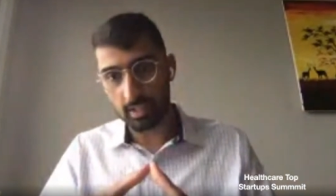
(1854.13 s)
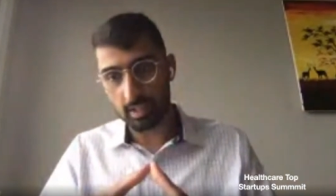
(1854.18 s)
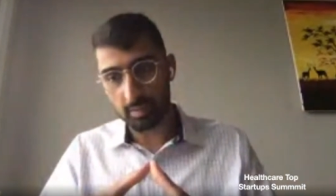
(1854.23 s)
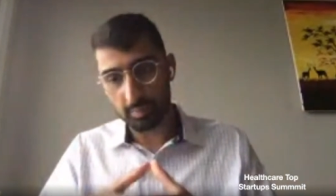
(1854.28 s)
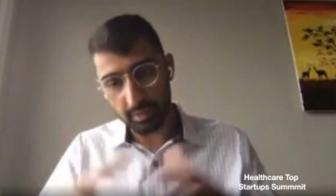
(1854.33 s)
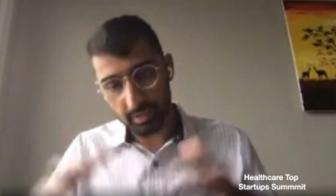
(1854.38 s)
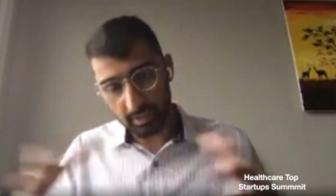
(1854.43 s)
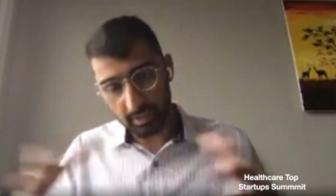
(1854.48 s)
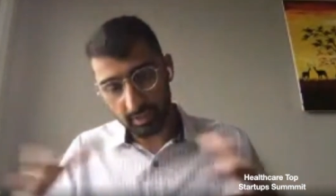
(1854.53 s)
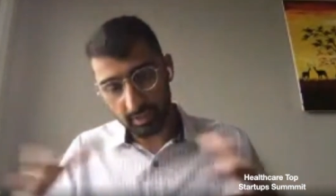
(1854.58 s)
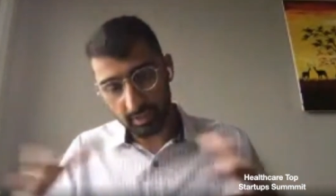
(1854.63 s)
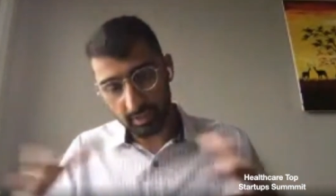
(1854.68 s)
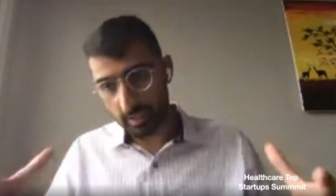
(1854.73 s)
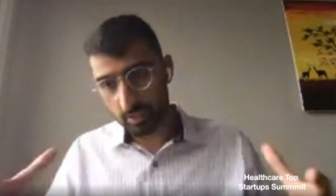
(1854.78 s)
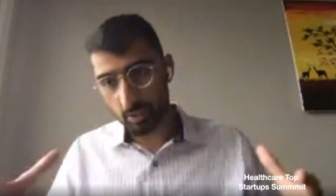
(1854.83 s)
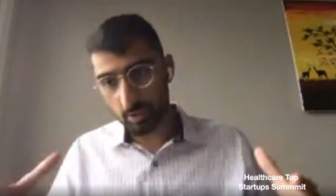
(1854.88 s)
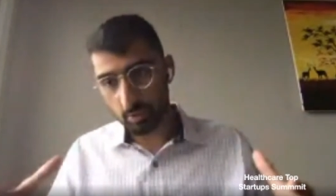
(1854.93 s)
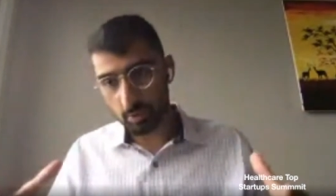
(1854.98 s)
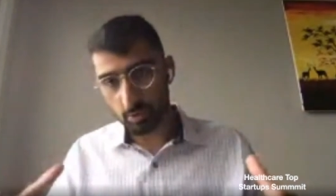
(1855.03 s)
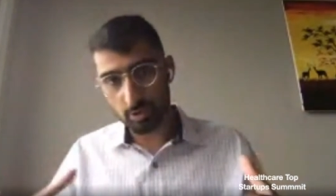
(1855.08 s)
but like,
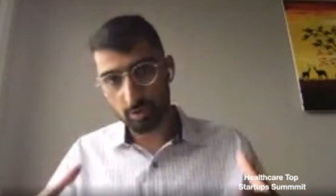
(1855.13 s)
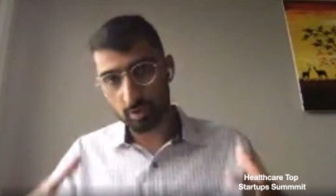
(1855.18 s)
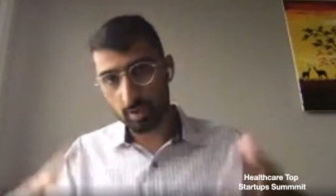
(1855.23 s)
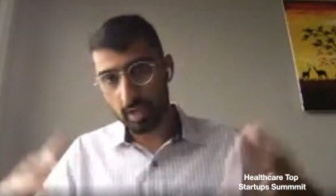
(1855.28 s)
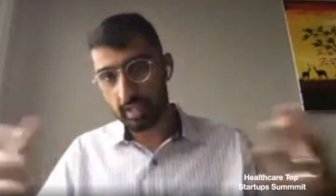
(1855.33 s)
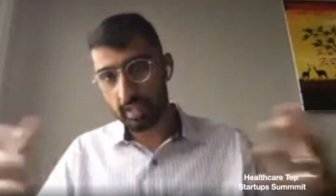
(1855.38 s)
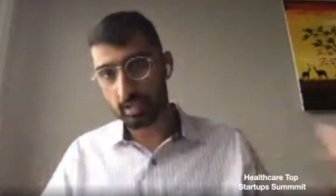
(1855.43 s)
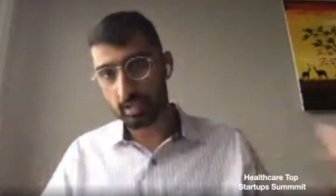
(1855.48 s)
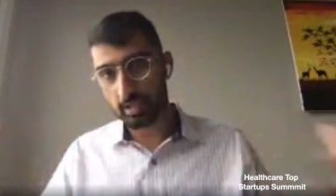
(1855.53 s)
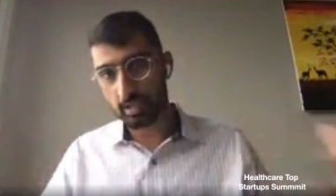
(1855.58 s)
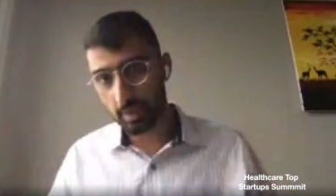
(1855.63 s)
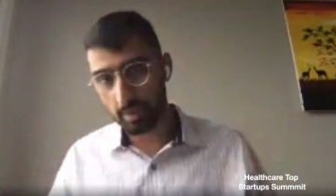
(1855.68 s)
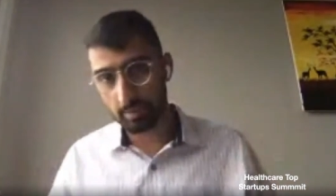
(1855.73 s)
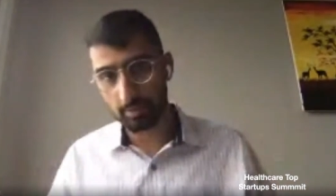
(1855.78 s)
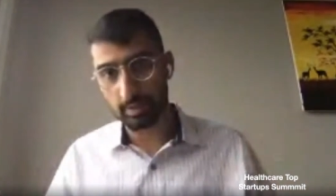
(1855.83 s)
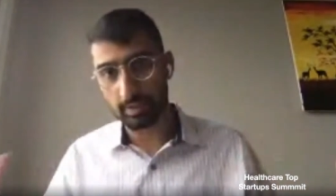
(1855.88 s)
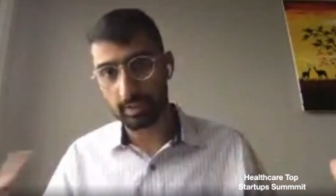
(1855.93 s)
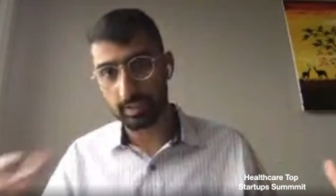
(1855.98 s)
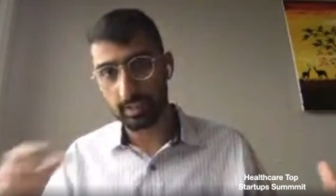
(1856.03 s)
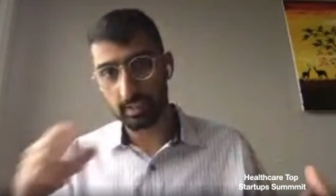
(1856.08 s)
don't try to do
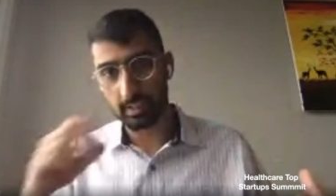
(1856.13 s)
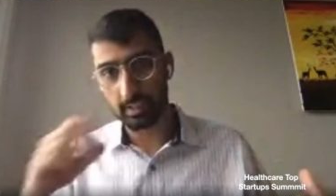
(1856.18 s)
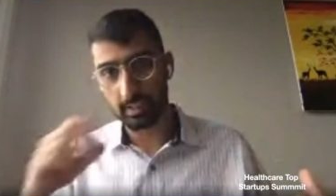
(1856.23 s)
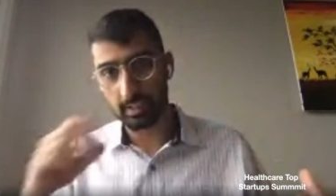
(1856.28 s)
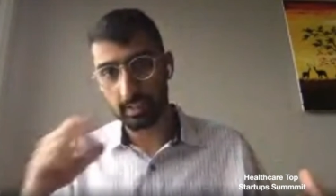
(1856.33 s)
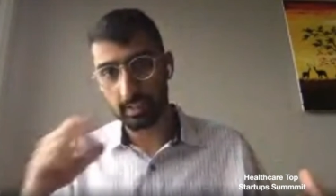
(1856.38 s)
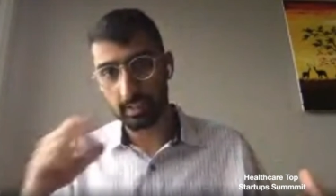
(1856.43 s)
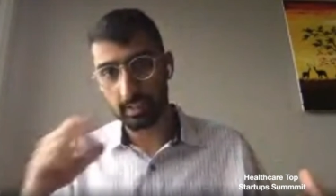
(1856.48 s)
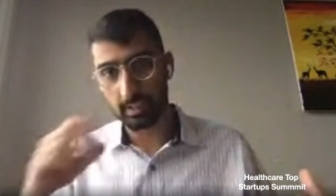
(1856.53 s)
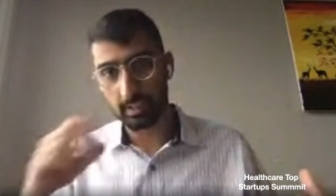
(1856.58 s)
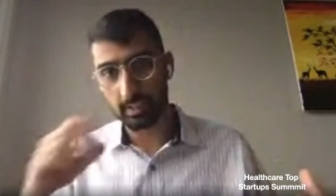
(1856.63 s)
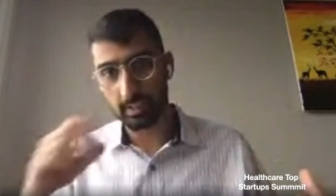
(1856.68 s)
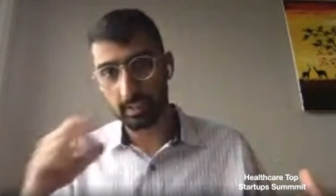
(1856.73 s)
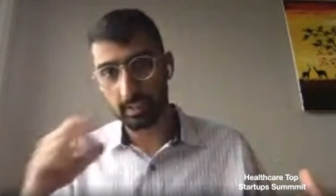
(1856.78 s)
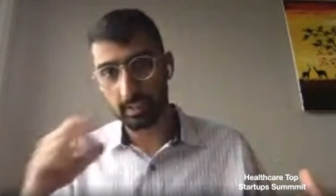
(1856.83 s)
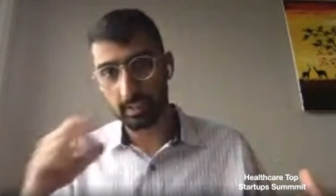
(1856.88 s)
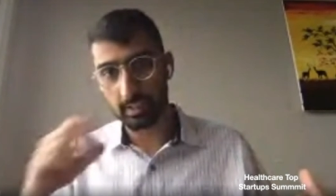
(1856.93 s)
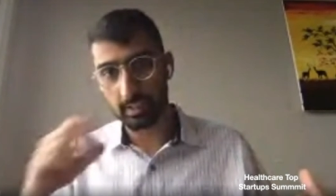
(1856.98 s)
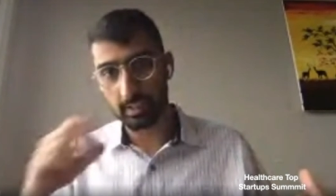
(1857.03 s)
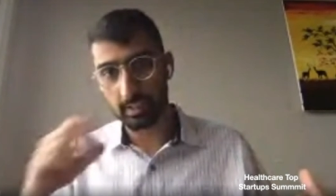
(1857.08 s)
everything
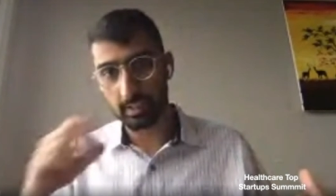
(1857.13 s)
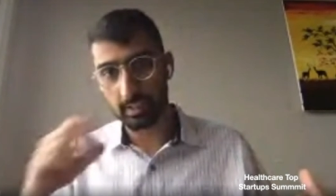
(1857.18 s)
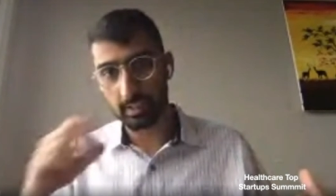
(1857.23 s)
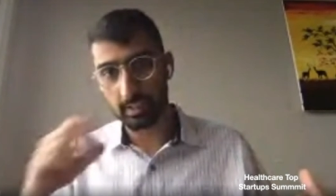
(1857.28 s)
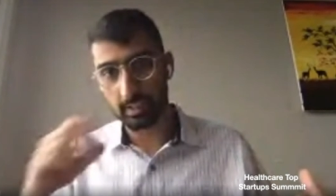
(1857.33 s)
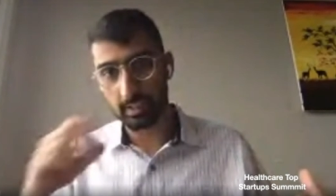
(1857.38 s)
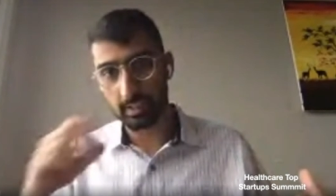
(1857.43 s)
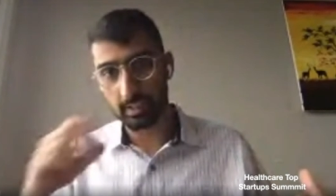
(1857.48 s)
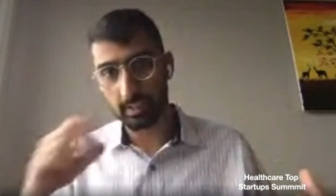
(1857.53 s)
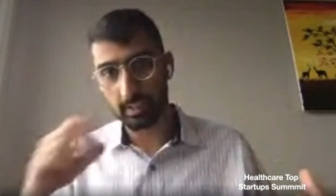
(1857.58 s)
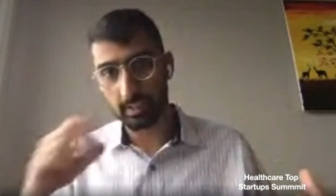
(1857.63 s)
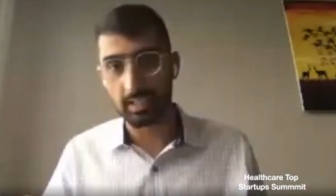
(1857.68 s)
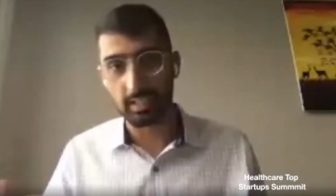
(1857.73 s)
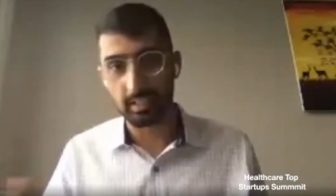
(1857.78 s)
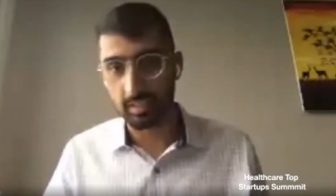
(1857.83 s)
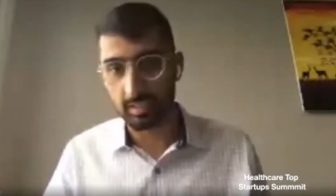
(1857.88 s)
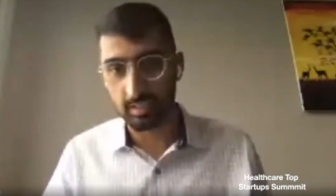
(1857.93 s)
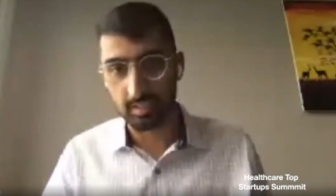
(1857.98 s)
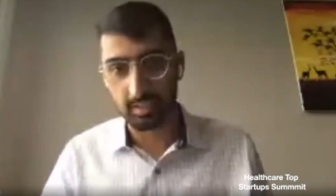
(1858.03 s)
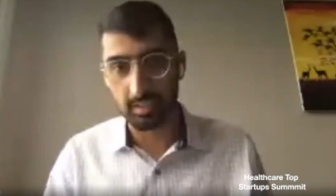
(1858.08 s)
yourself because it's
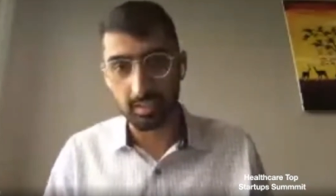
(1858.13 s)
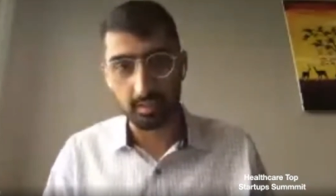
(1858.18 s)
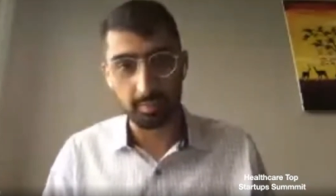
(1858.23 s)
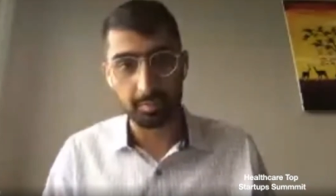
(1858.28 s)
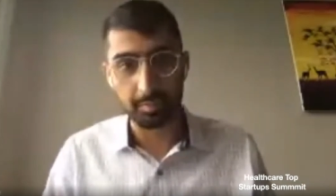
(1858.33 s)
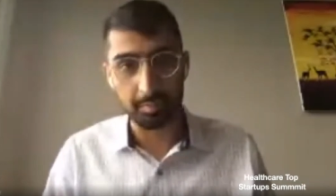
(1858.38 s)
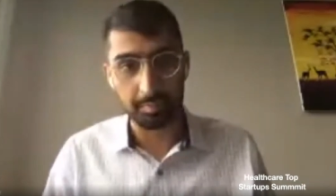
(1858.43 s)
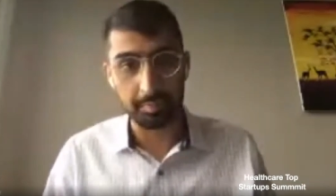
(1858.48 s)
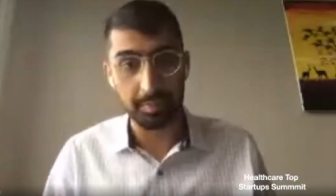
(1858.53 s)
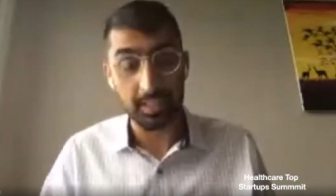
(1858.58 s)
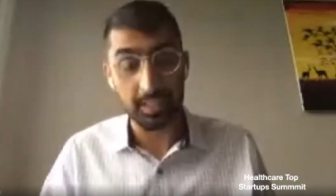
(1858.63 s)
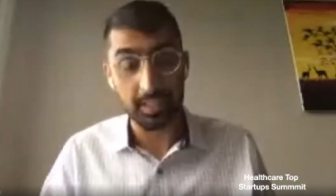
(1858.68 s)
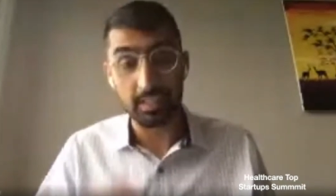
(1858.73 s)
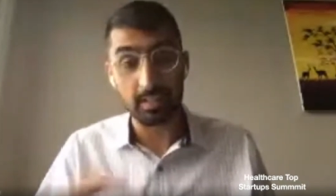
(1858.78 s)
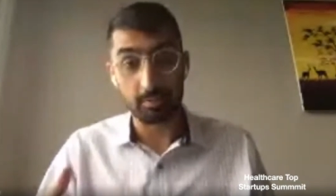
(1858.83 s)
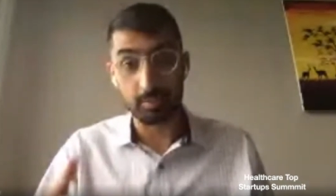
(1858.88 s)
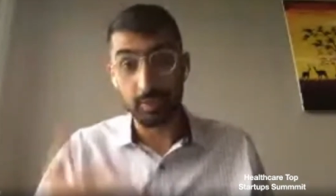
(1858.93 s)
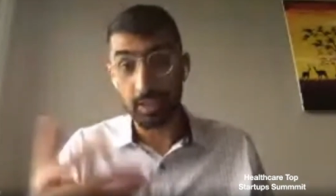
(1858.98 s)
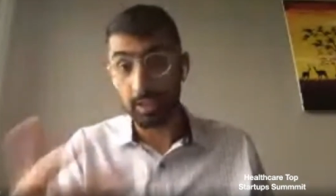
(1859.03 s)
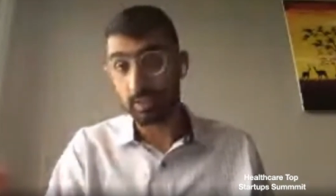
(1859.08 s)
going to be
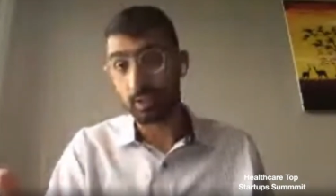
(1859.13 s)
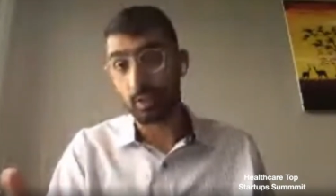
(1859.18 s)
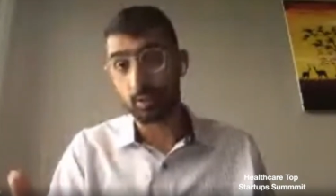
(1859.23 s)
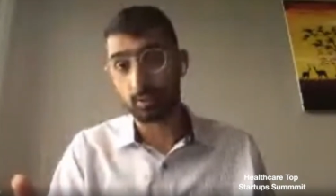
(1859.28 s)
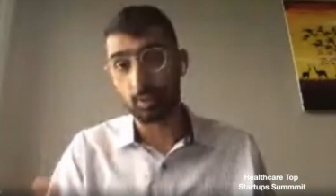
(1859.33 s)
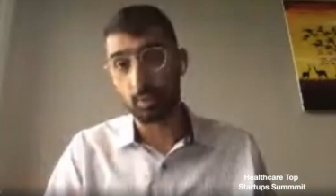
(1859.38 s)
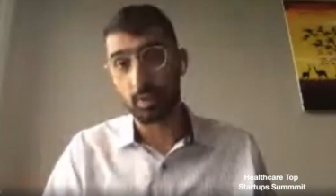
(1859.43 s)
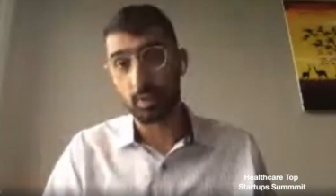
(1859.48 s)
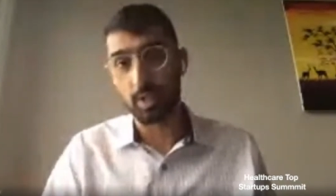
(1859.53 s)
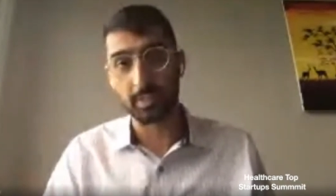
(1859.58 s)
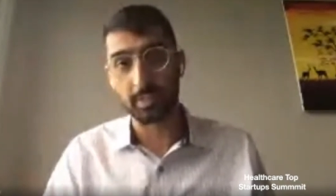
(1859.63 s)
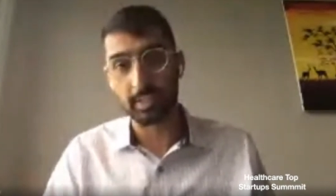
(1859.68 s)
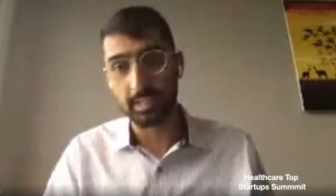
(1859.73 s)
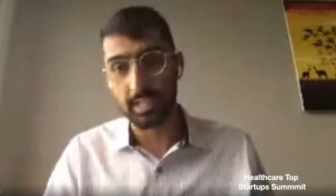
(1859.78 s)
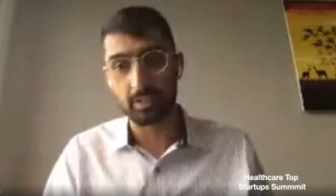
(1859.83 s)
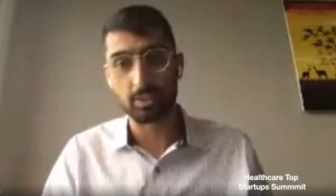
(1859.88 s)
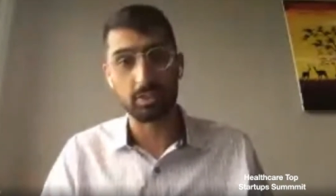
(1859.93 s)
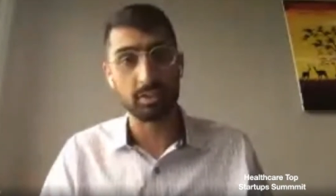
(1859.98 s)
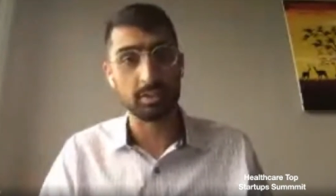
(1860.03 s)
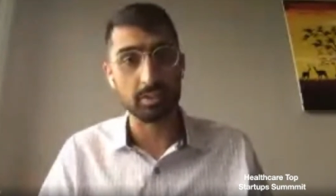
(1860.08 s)
very overwhelming to
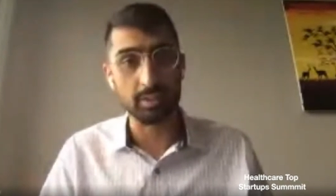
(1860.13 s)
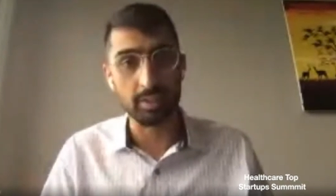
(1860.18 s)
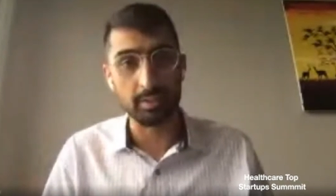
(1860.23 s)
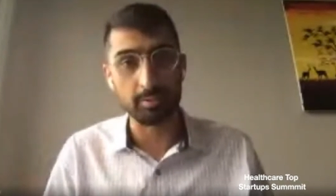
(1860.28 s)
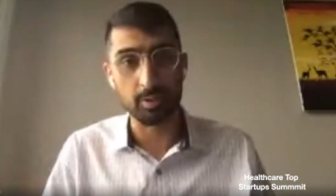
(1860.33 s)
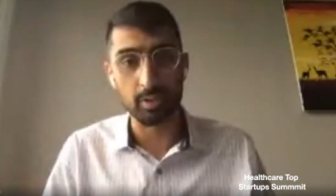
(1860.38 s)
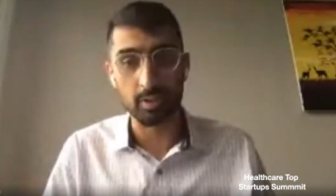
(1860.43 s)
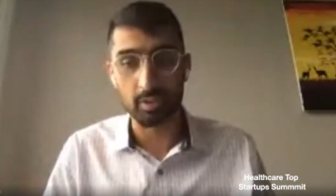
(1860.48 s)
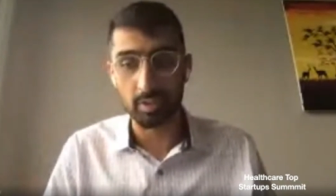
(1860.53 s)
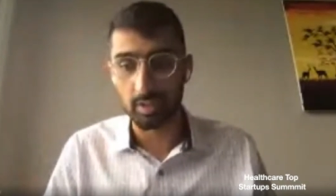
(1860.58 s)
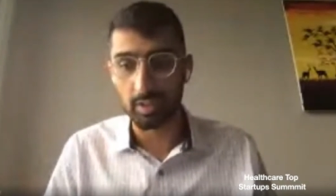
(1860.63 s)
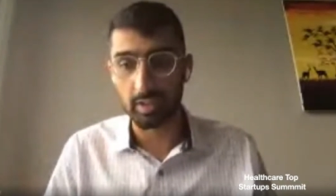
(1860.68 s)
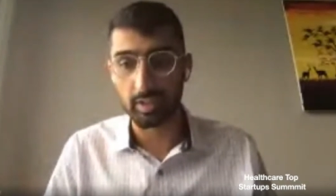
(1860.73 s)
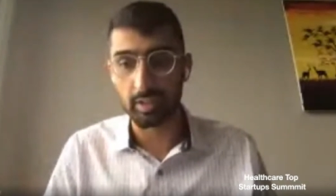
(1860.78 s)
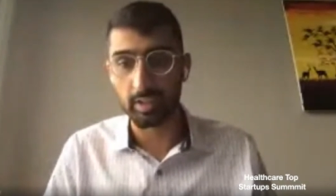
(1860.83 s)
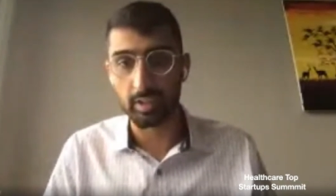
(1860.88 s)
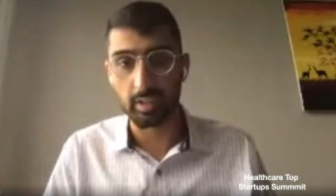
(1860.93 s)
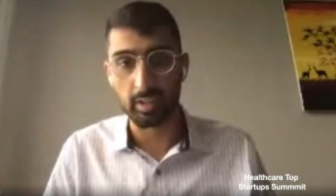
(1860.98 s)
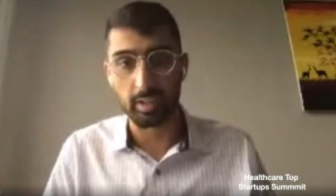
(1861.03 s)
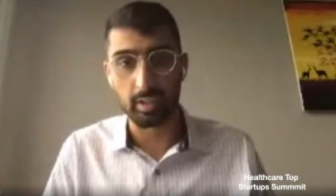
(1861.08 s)
actually deliver a